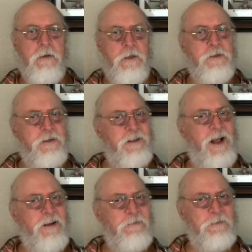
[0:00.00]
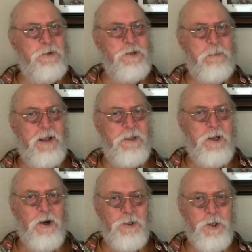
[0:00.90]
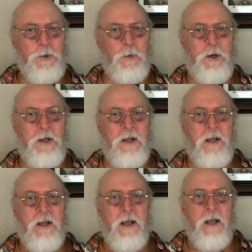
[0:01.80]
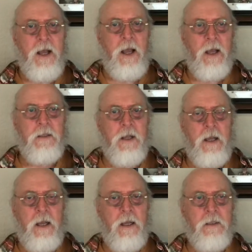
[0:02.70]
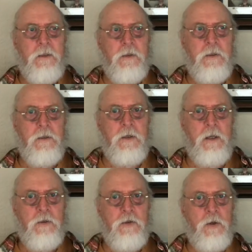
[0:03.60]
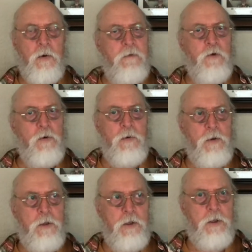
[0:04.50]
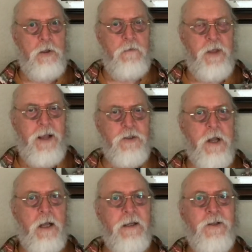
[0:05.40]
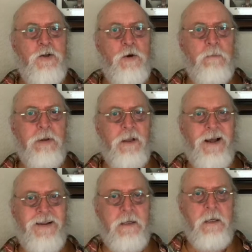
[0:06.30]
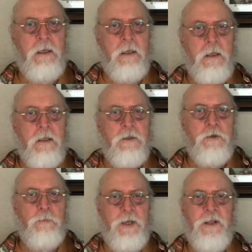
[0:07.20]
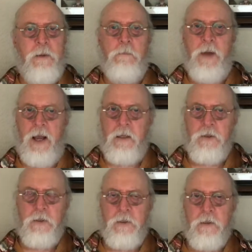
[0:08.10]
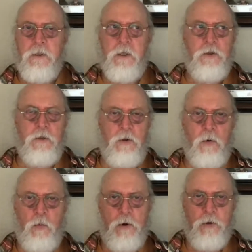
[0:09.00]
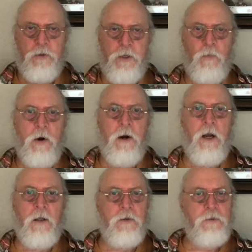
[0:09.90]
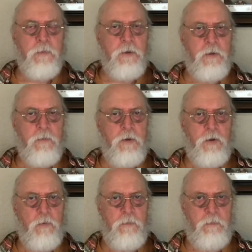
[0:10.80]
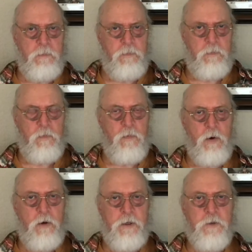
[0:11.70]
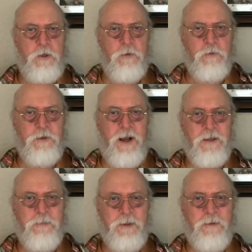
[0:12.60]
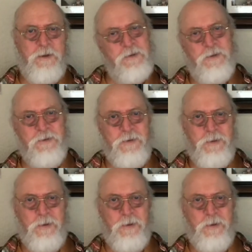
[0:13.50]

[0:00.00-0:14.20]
his life is depending on you, and so if that's not in your blood to be the best, then you go work somewhere else, but don't work at a children's hospital because